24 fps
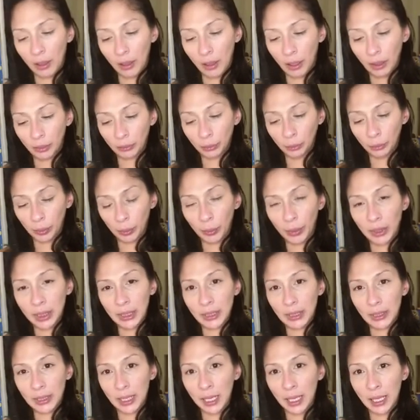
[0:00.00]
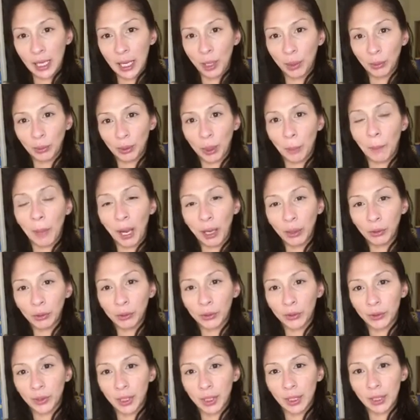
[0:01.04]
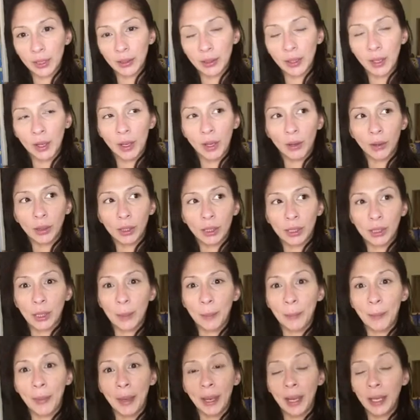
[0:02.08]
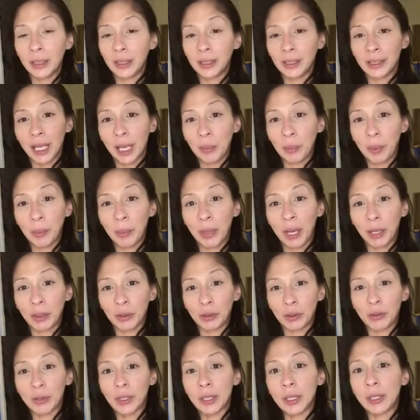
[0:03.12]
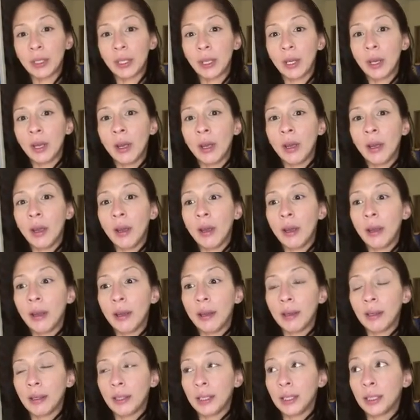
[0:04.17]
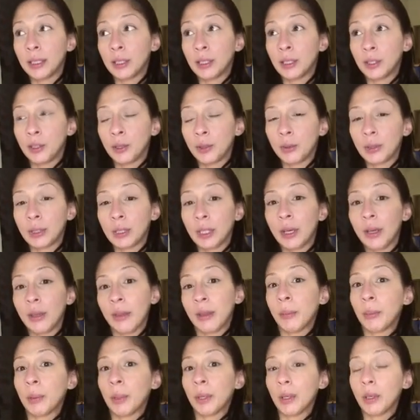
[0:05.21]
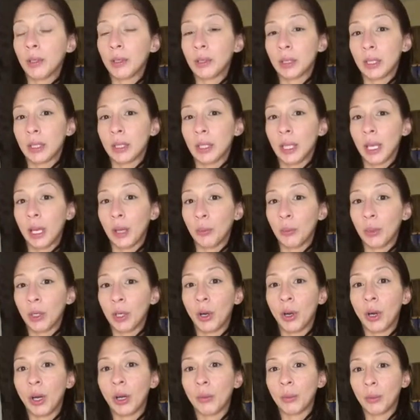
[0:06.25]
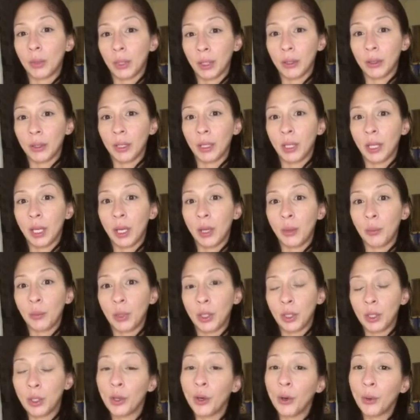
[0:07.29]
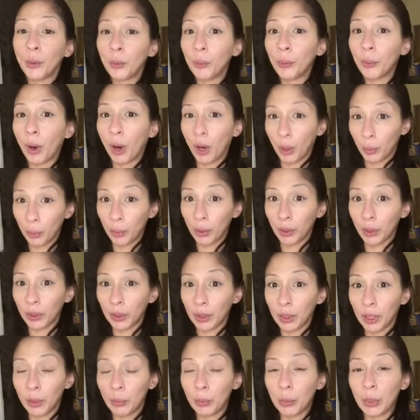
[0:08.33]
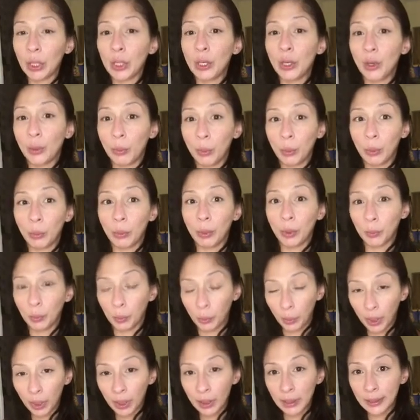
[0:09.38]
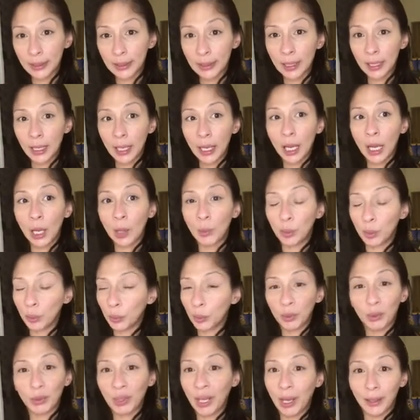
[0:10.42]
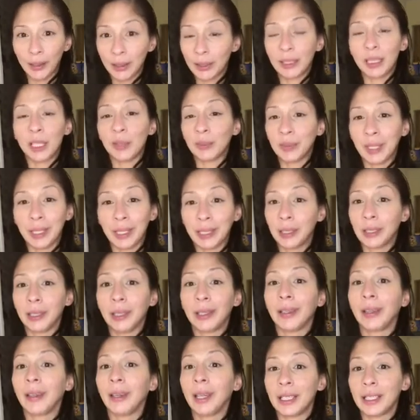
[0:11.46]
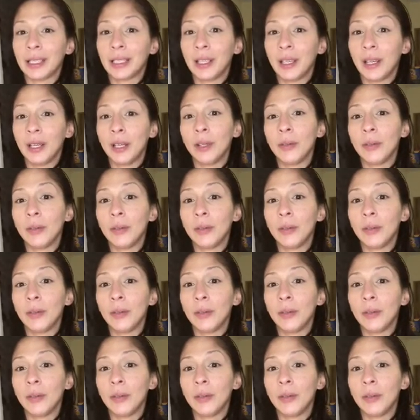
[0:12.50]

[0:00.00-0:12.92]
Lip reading: When we set healthy boundaries or set any type of boundaries, it shows the other person that we are worthy and we know our worth and we know what we want and we will not accept anything less of.